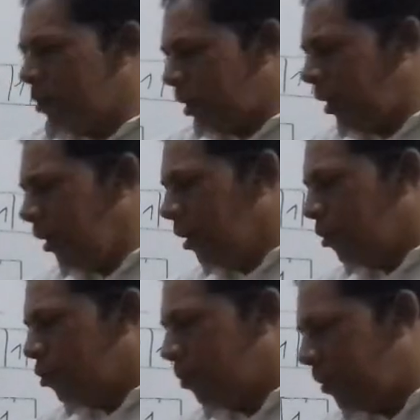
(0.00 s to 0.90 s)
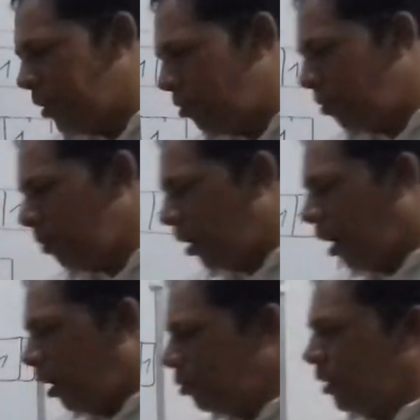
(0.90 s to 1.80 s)
Okay? So must remember
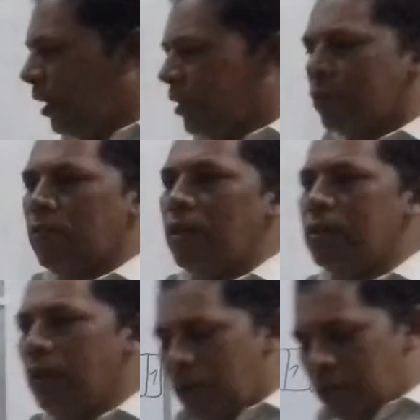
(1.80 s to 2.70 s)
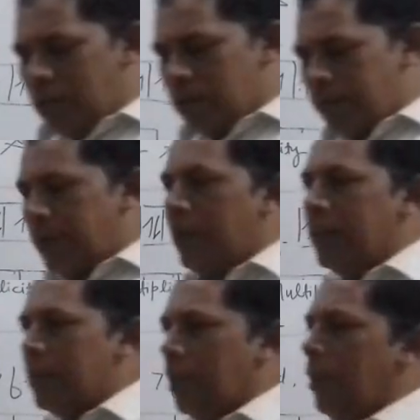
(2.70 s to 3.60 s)
how the electron is
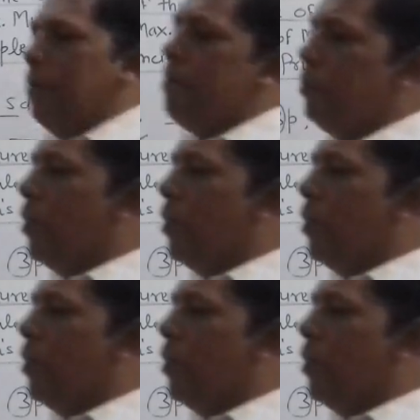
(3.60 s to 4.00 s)
filling there.